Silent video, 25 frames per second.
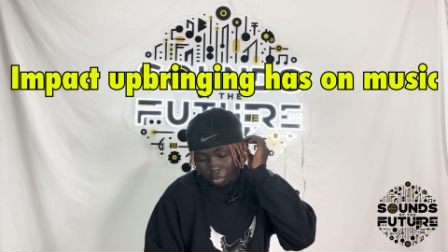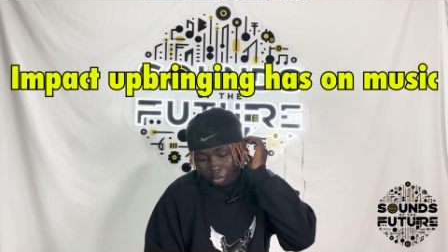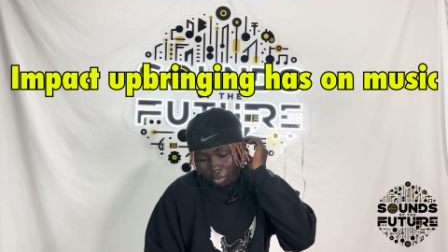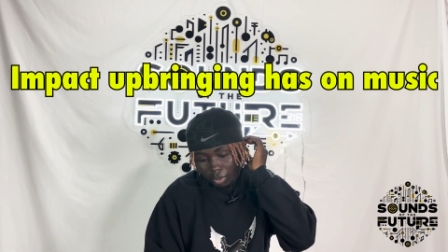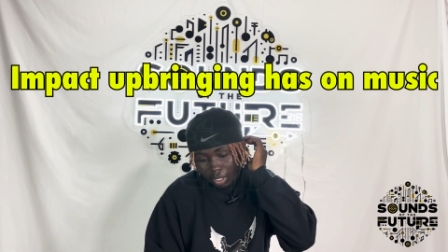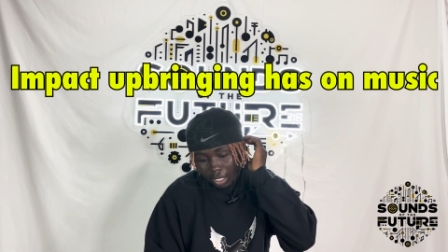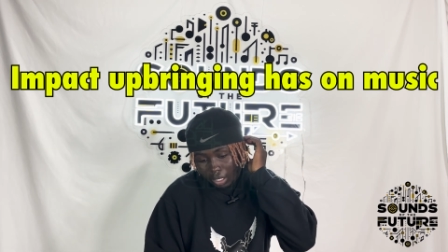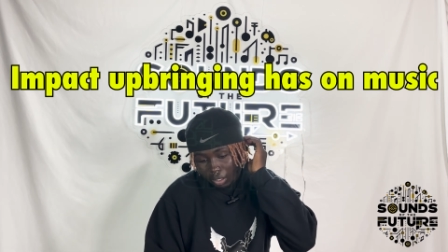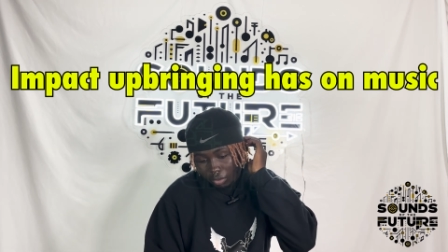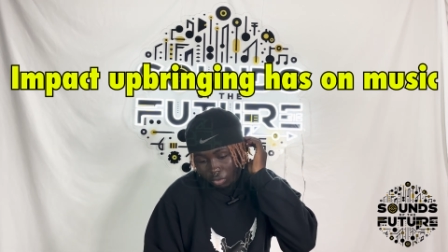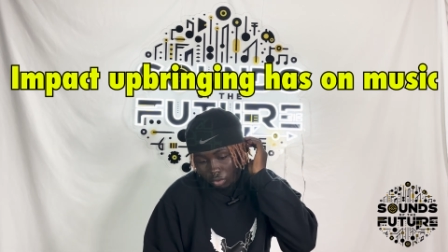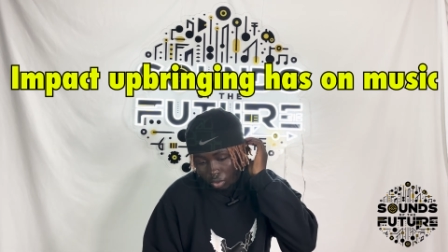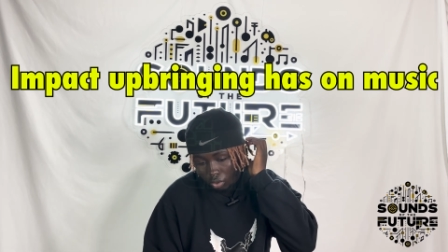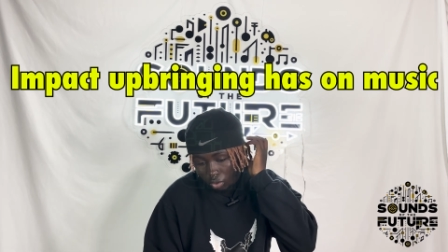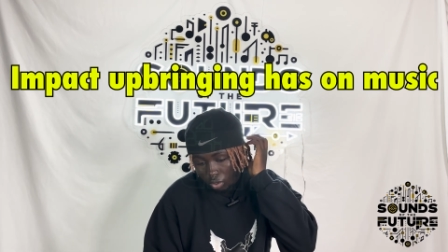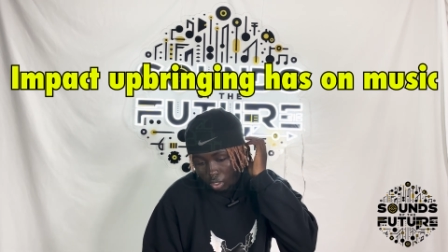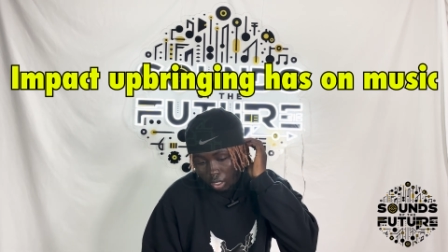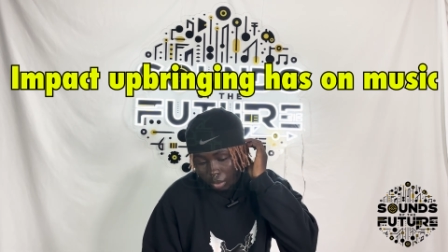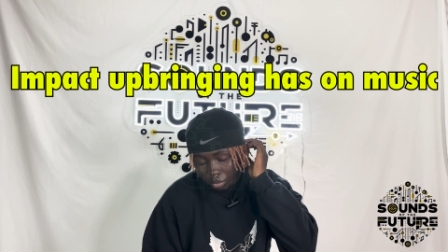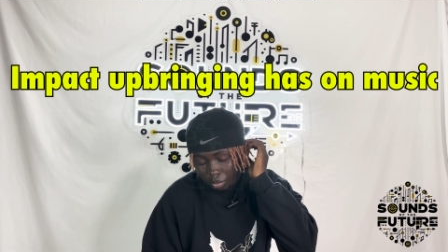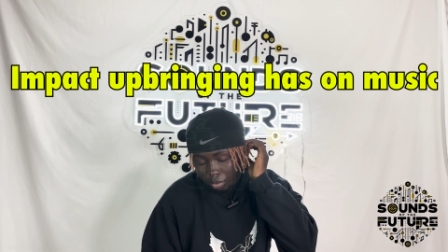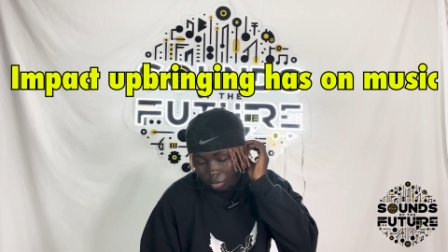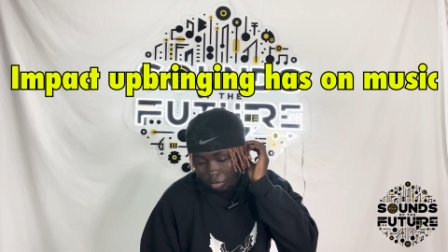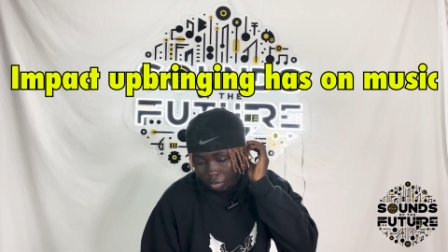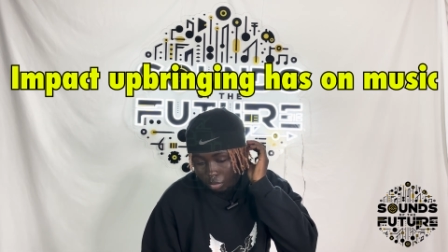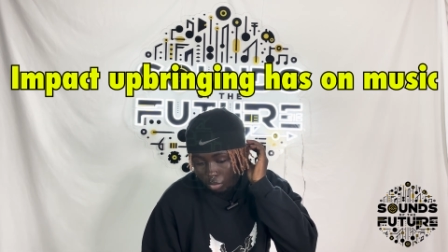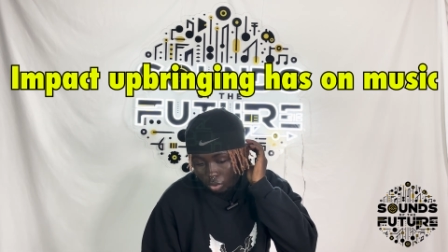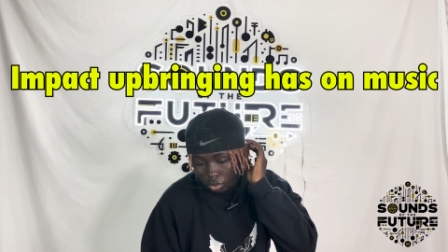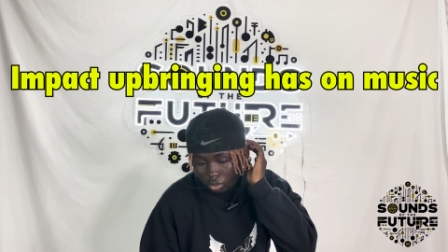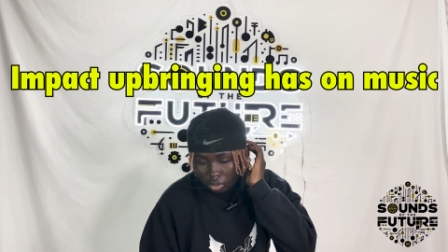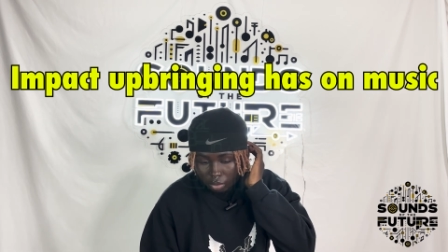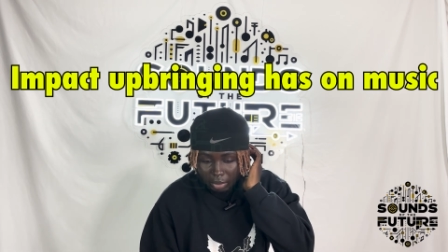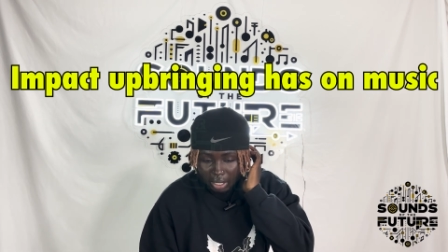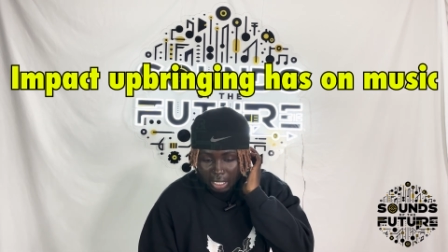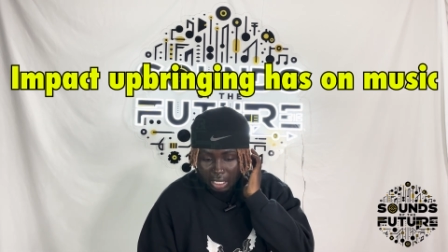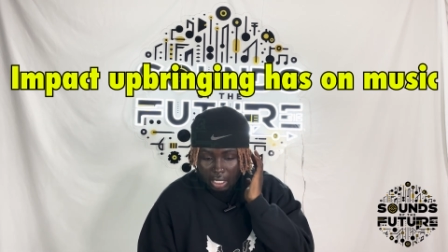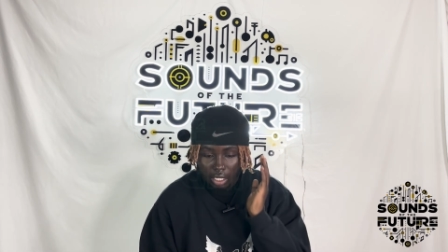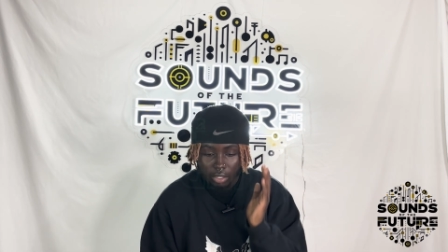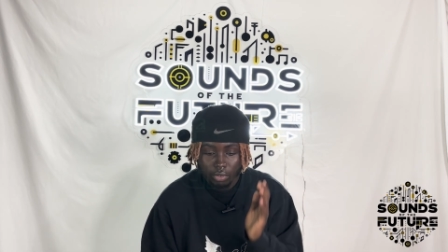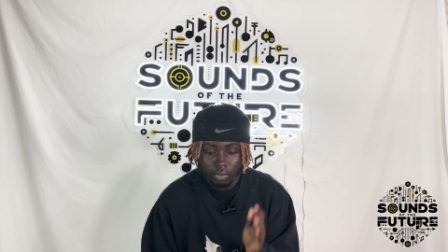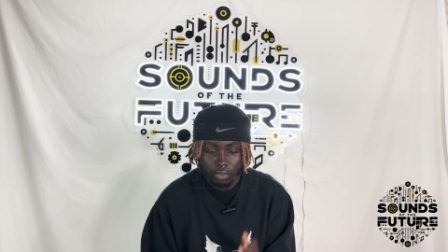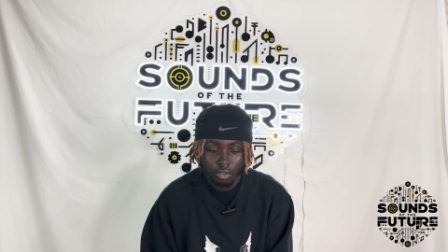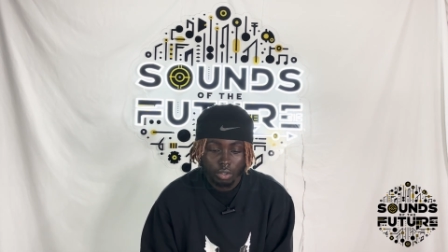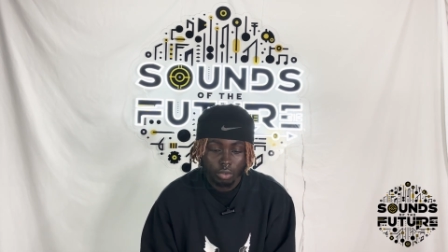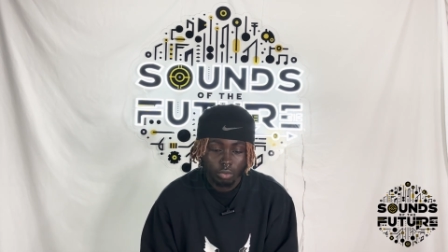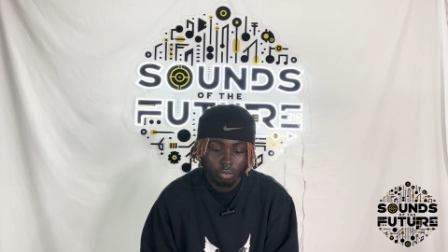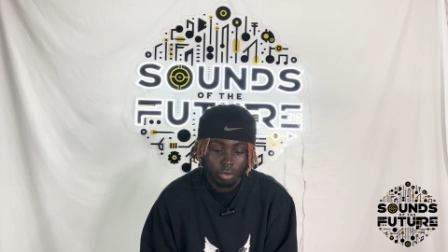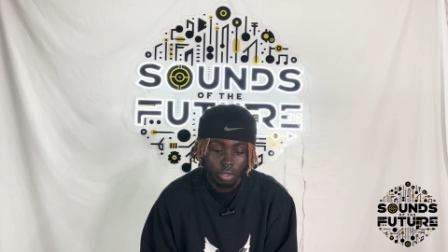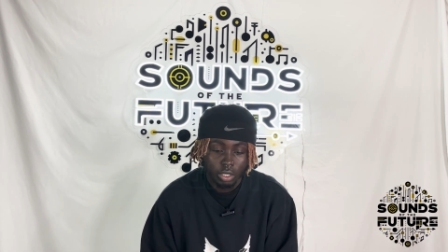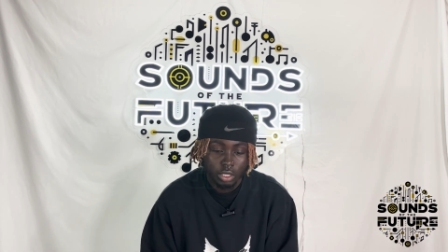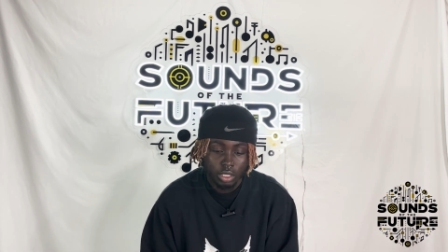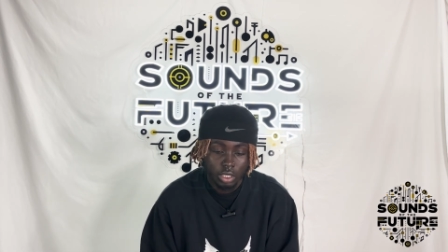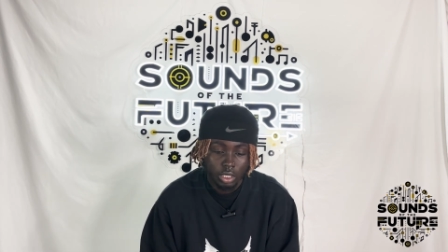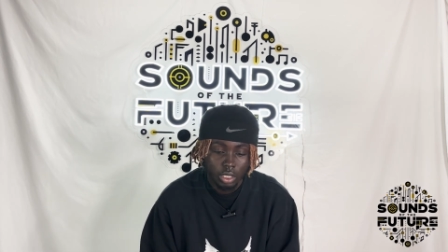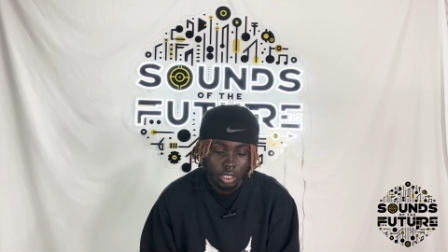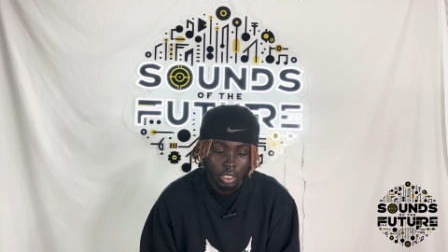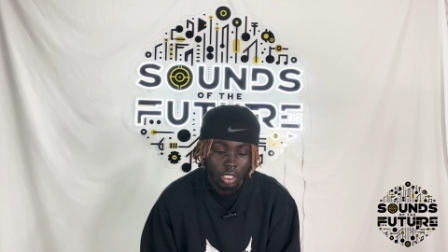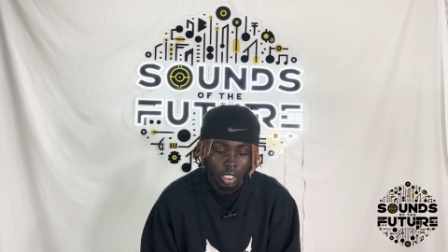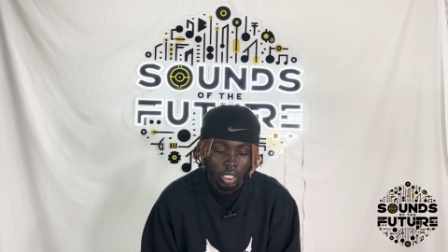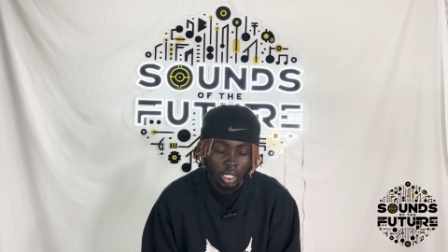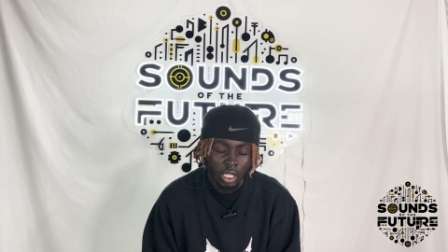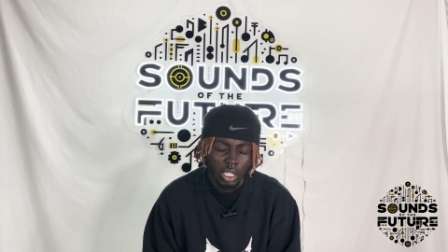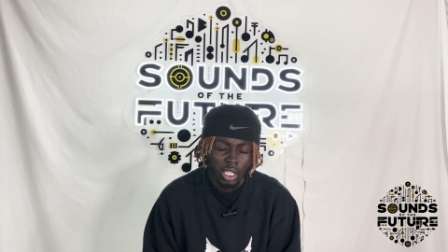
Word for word: like growing up most of my life in Worcester,